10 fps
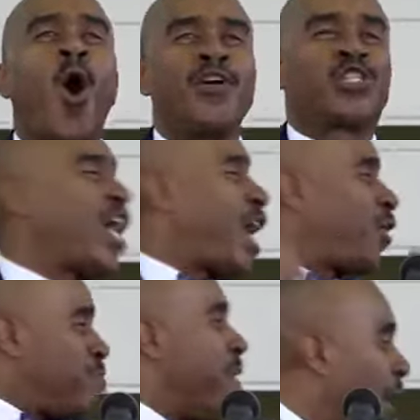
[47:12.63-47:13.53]

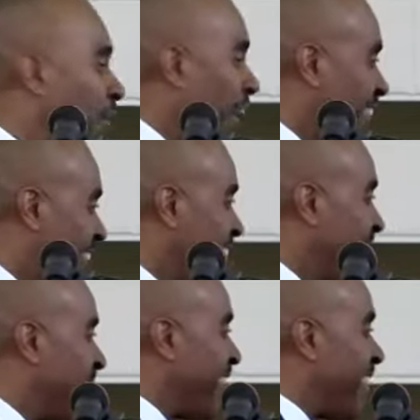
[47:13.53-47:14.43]
overshadowed Mary
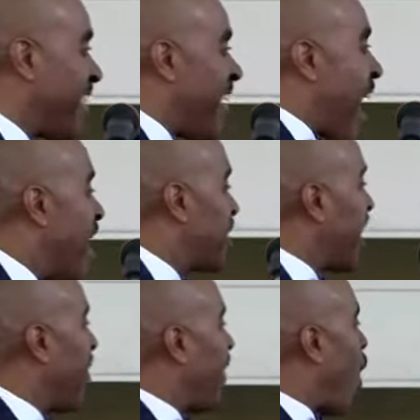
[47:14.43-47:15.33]
and
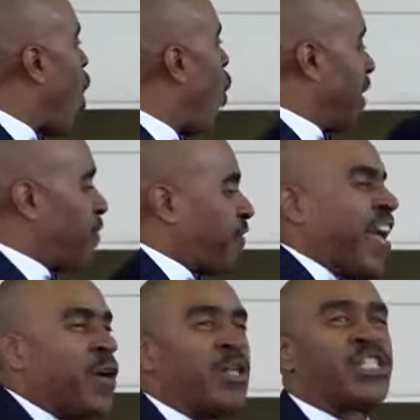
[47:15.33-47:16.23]
said that holy
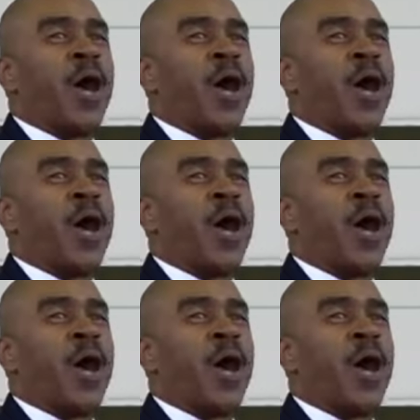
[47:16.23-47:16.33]
thing which